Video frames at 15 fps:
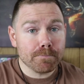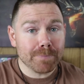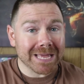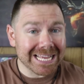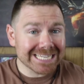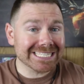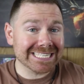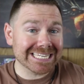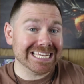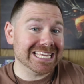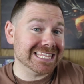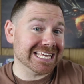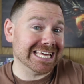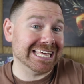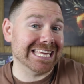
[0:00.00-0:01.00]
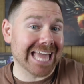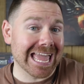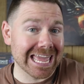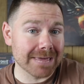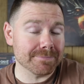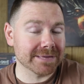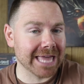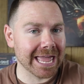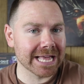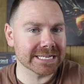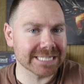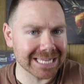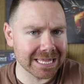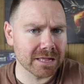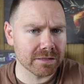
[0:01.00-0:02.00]
PC in the game
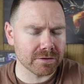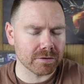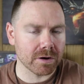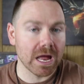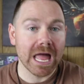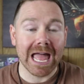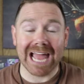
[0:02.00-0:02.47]
can't either,